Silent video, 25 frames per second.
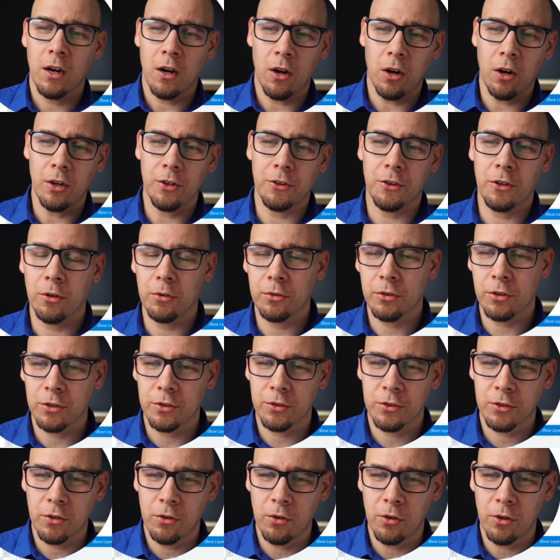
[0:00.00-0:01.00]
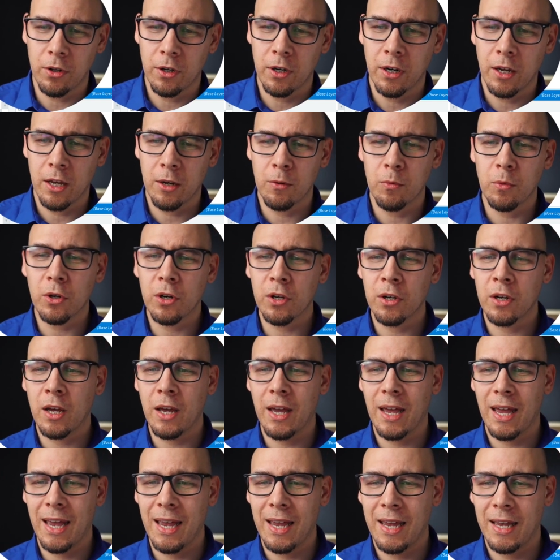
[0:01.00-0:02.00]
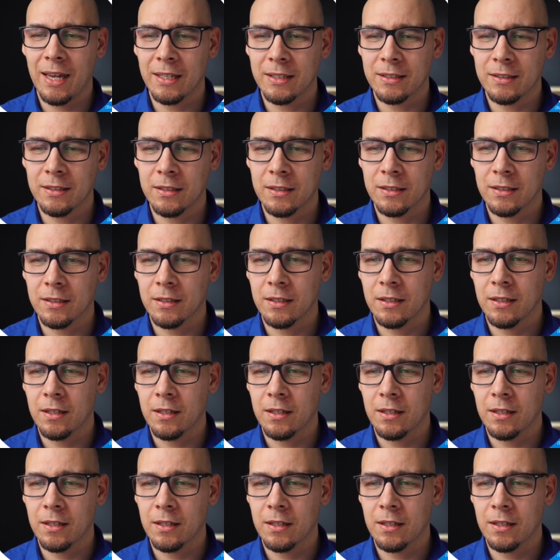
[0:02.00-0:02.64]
called total score, and we're gonna add